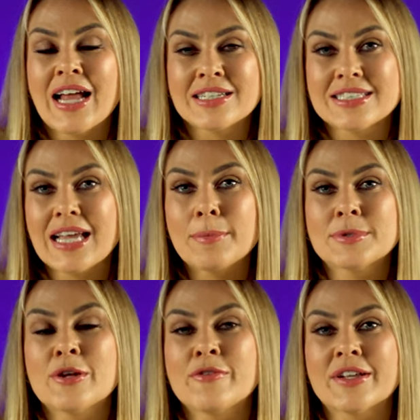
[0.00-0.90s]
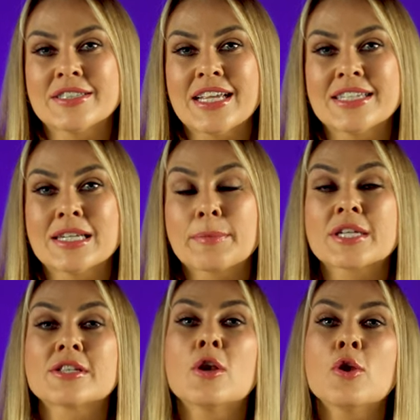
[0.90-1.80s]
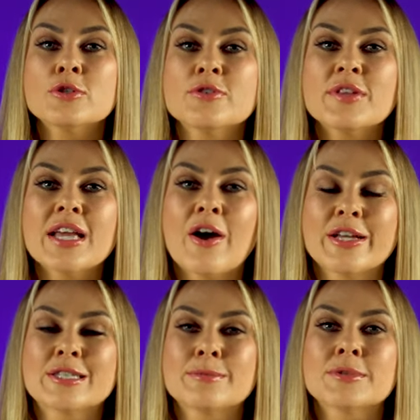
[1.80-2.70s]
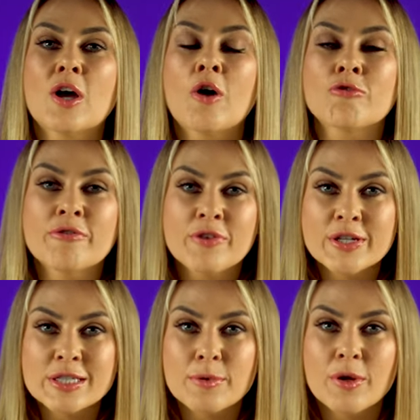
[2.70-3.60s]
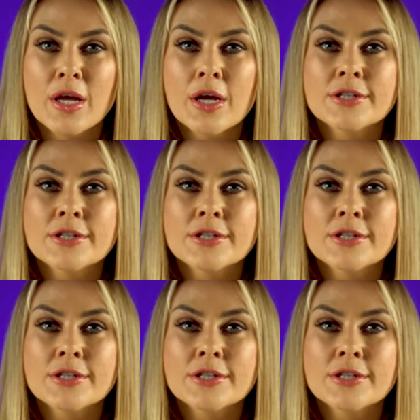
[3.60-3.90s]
and it's absolutely fantastic because a lot of the items are reversible,